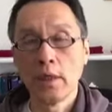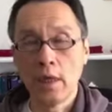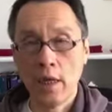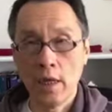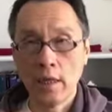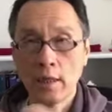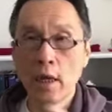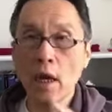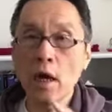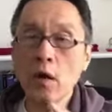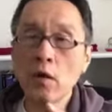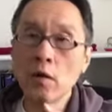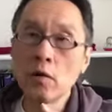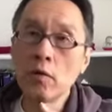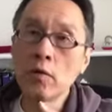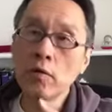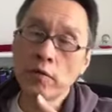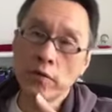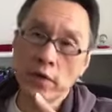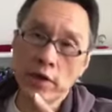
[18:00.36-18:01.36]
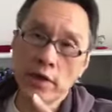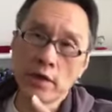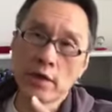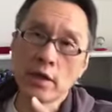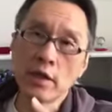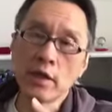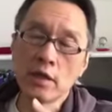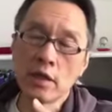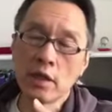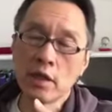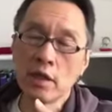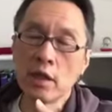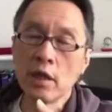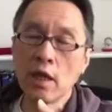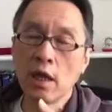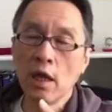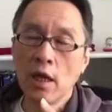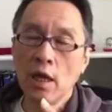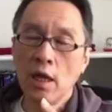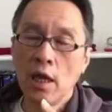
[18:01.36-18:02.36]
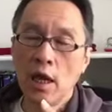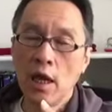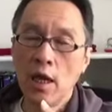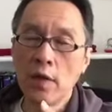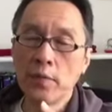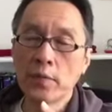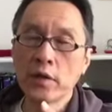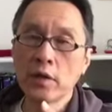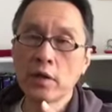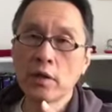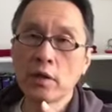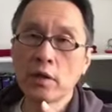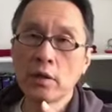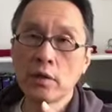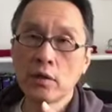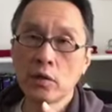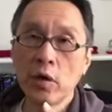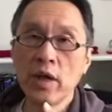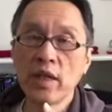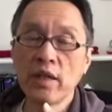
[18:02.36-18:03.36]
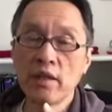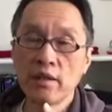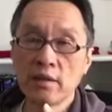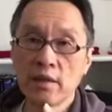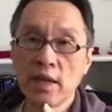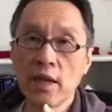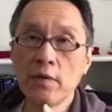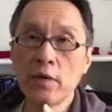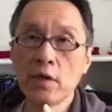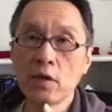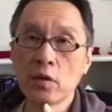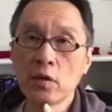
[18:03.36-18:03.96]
And now, facing the April 27,